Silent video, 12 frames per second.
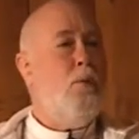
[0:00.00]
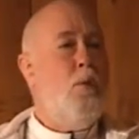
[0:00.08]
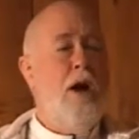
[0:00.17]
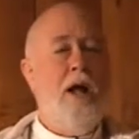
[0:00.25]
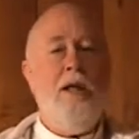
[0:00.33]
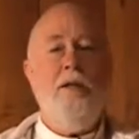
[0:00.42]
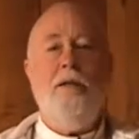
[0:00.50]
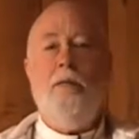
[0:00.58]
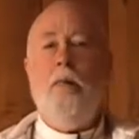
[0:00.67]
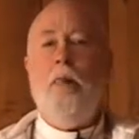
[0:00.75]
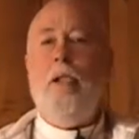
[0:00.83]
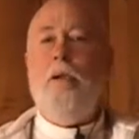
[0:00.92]
Why?
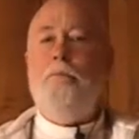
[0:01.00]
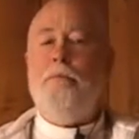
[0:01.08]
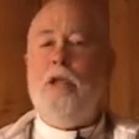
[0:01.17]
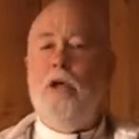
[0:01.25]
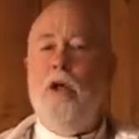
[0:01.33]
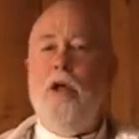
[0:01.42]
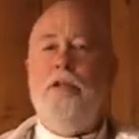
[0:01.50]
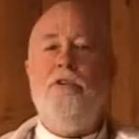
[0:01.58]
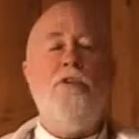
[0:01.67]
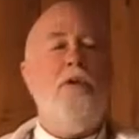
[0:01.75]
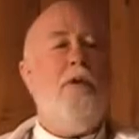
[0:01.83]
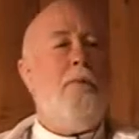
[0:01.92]

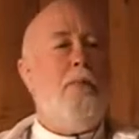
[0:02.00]
Because